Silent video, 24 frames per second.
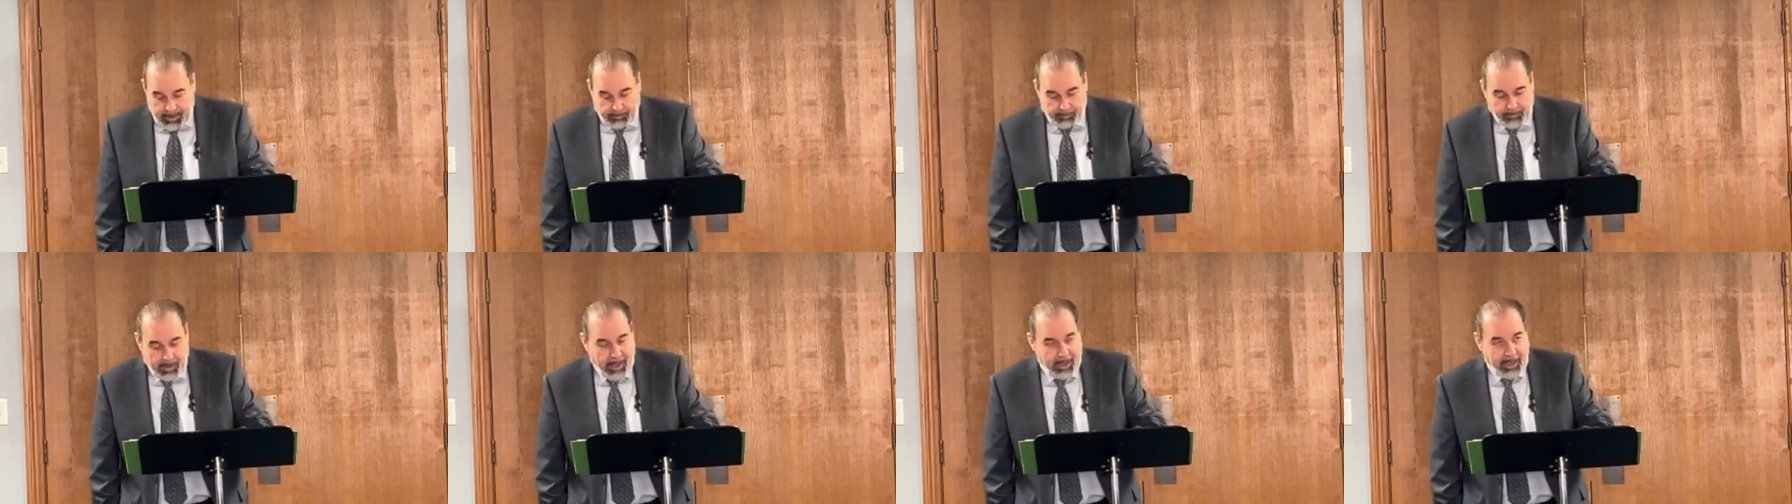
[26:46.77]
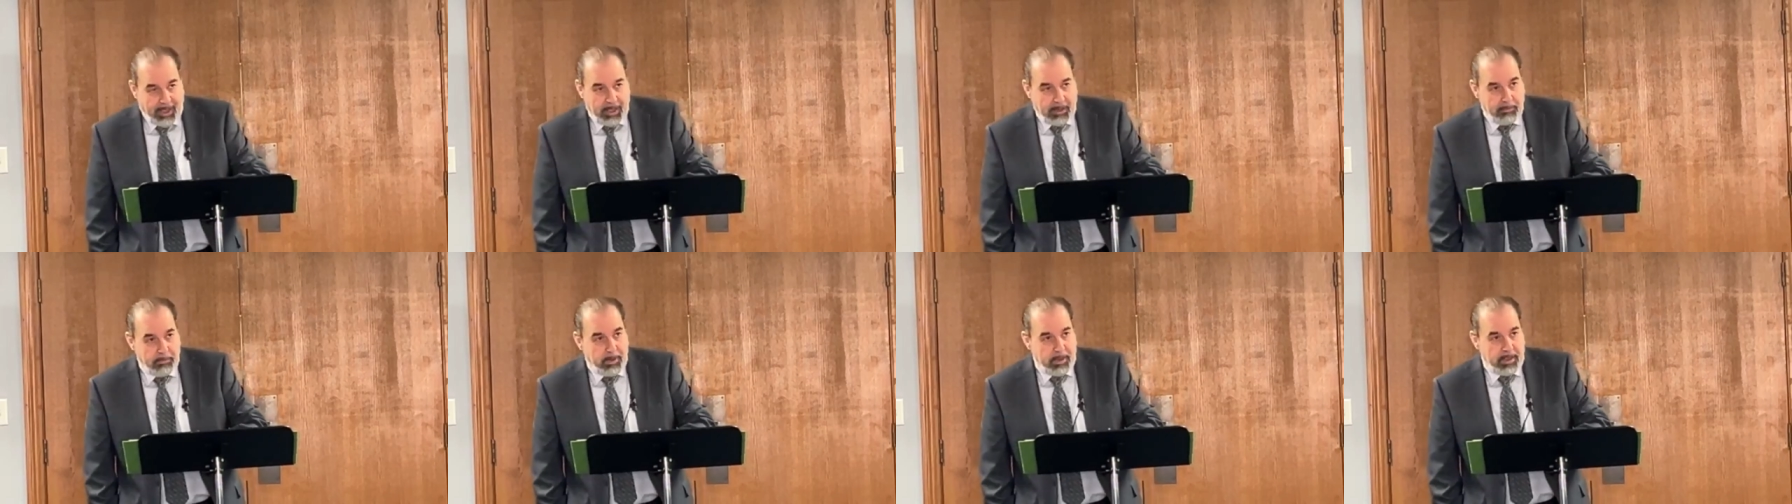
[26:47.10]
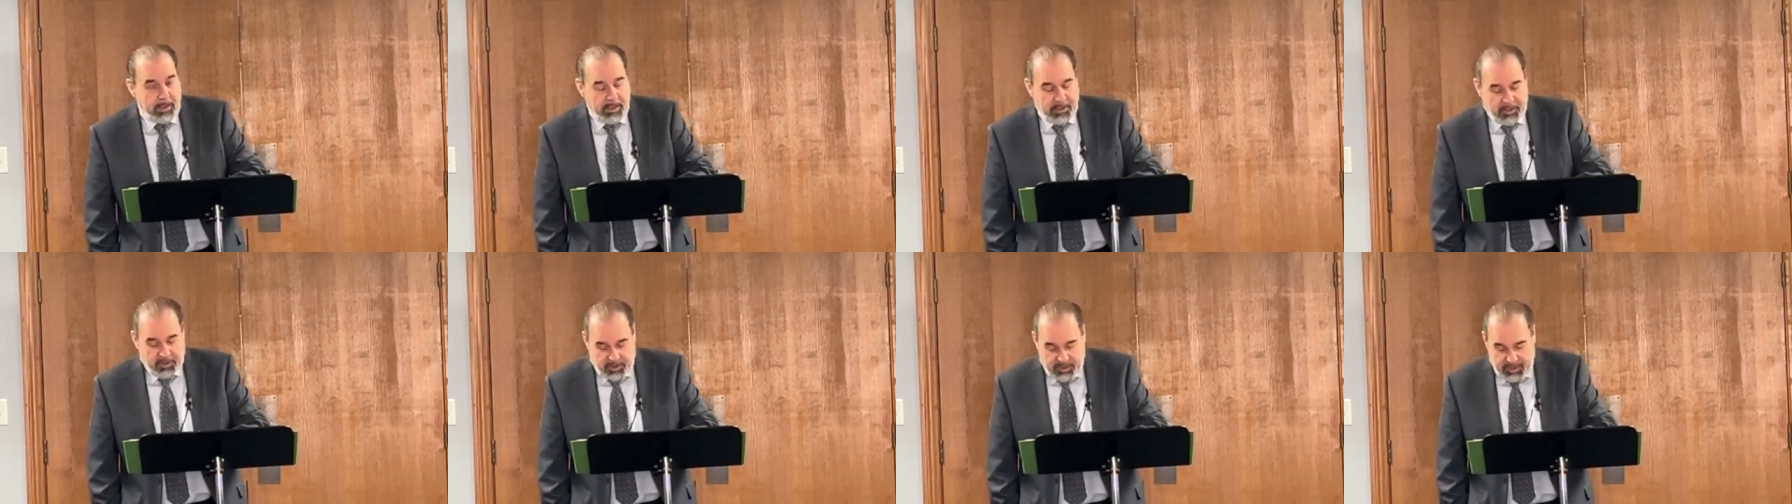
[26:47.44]
I'm not going to
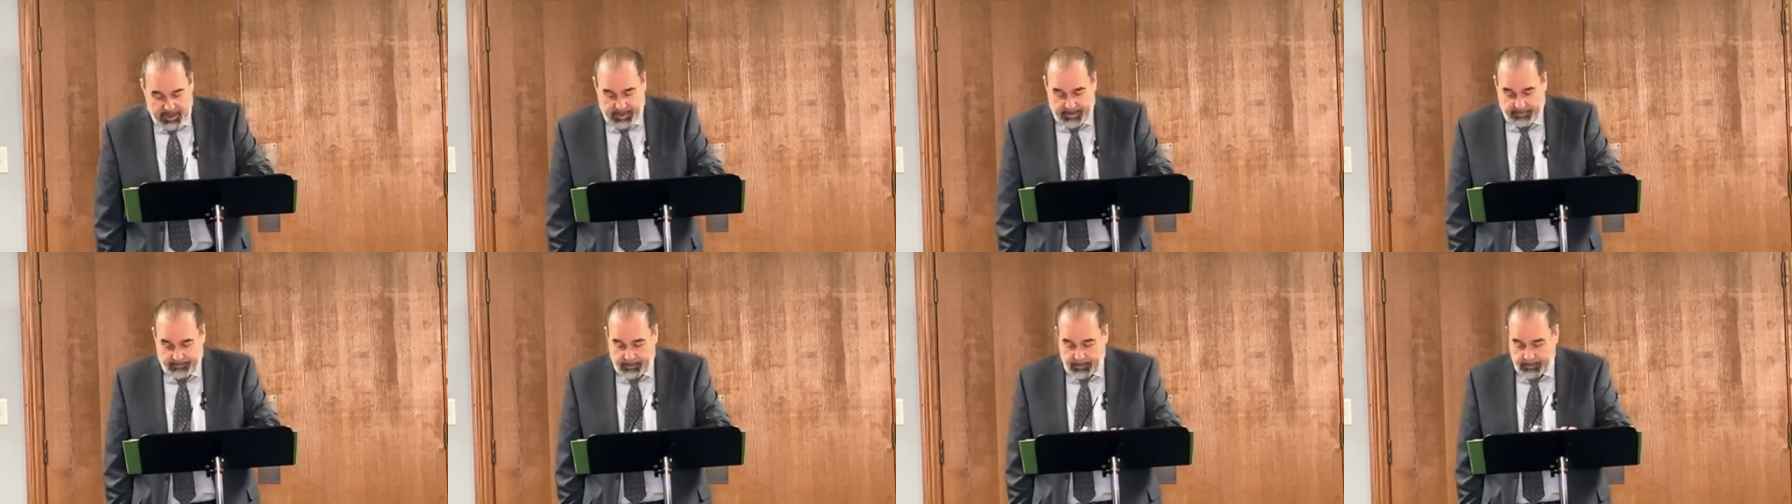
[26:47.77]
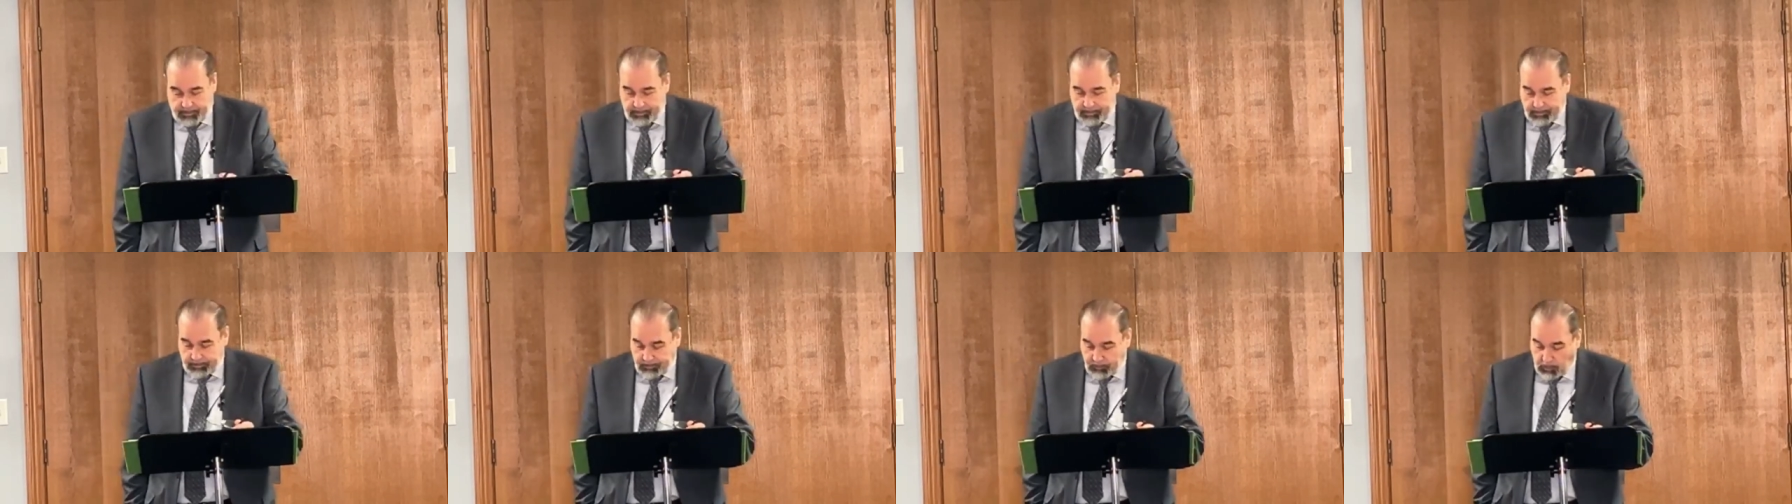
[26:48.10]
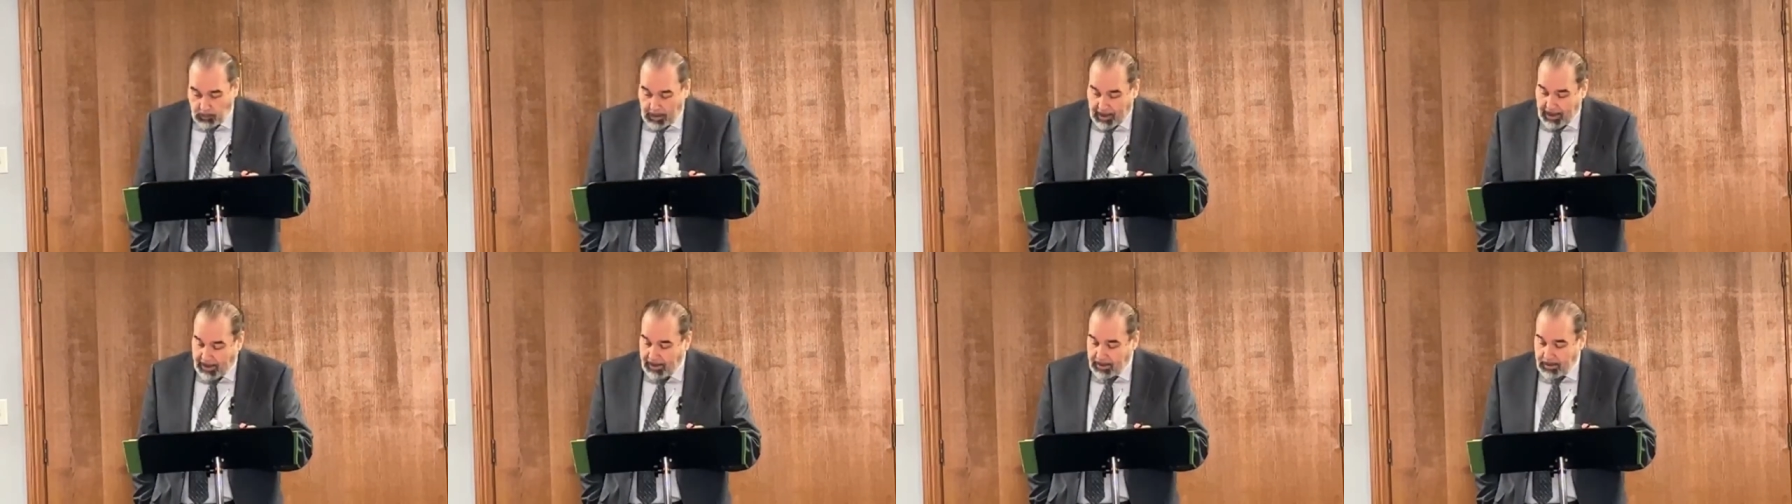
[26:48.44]
be deceived.
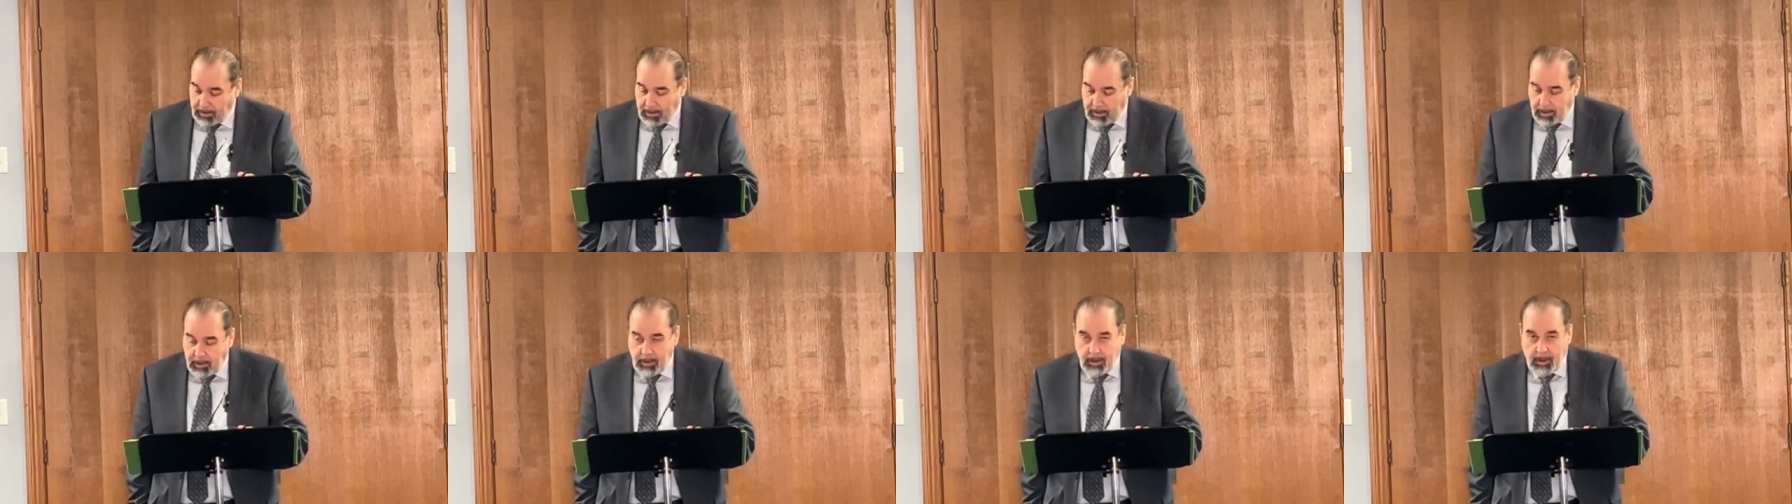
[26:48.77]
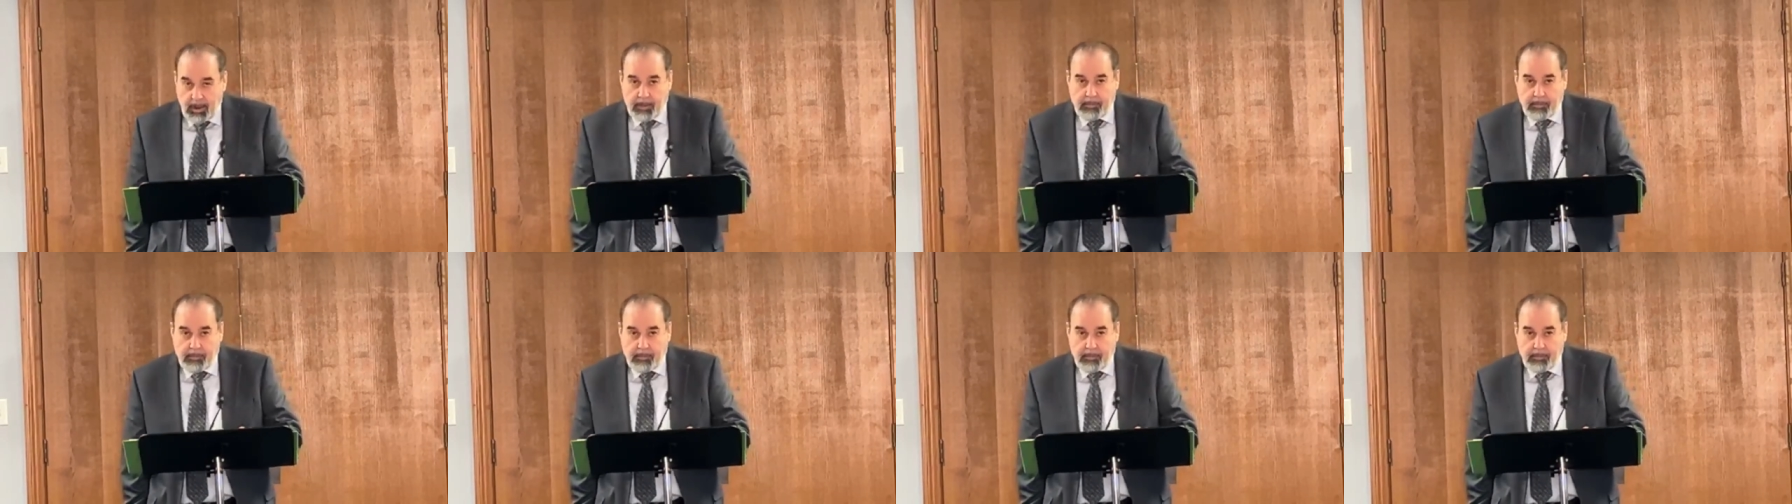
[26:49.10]
Why?